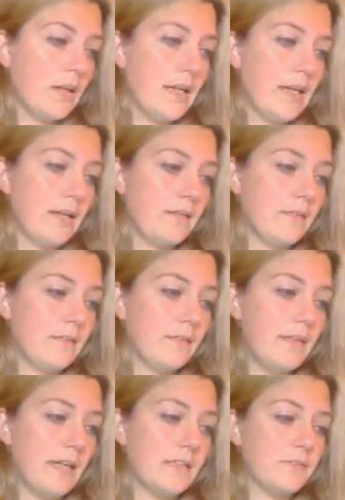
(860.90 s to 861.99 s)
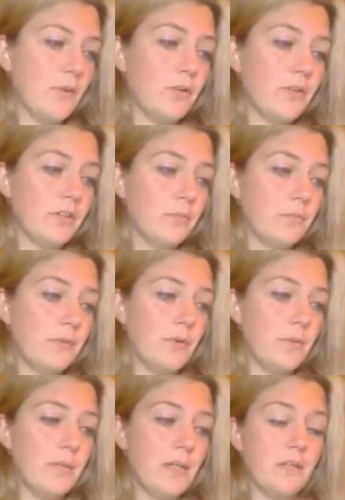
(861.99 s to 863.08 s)
And that's volume. So,
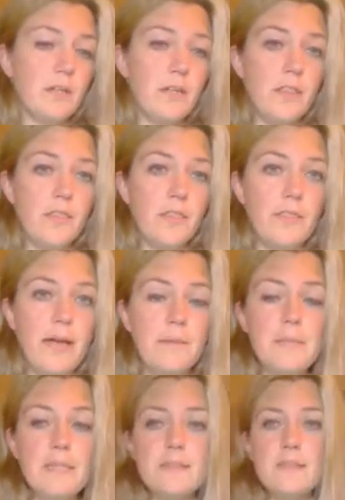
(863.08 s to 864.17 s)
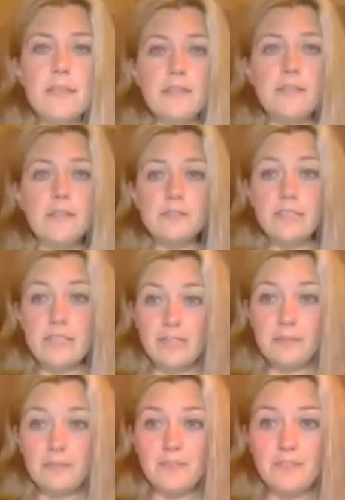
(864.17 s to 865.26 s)
I mean, that means that their
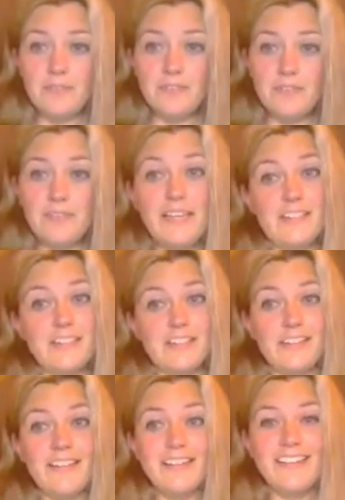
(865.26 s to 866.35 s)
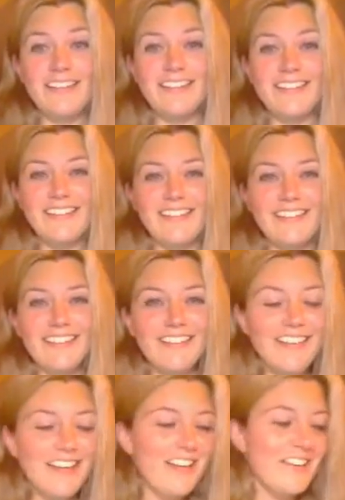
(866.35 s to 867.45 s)
team, yeah, Jen.
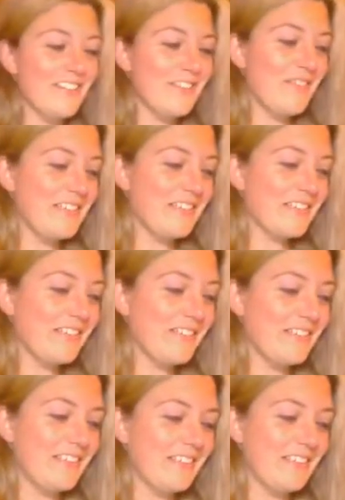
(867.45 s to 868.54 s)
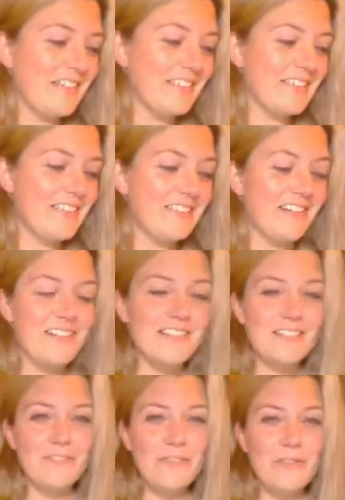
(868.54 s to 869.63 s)
So basically, when I say
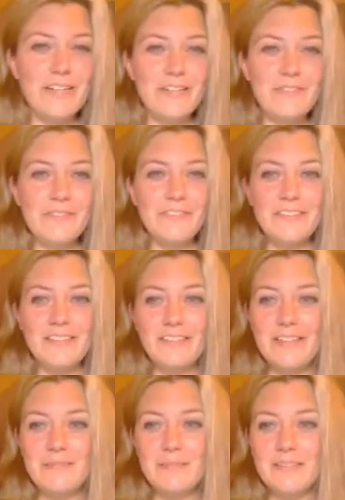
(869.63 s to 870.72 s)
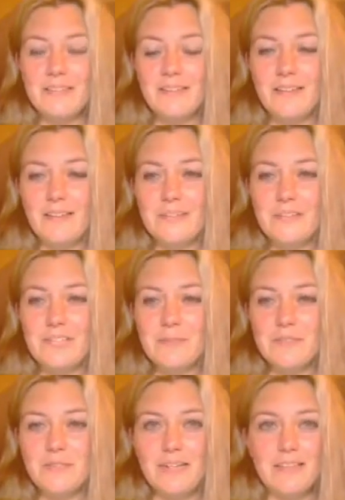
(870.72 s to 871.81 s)
Donna's a 4K affiliate, then that means her team's
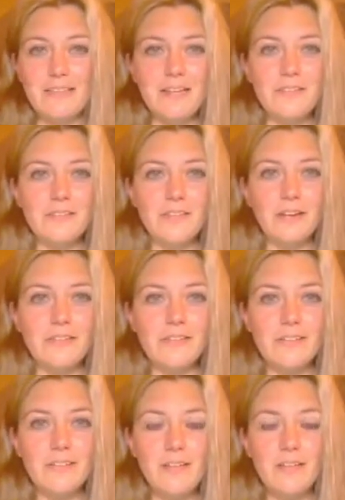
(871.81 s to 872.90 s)
done $8,000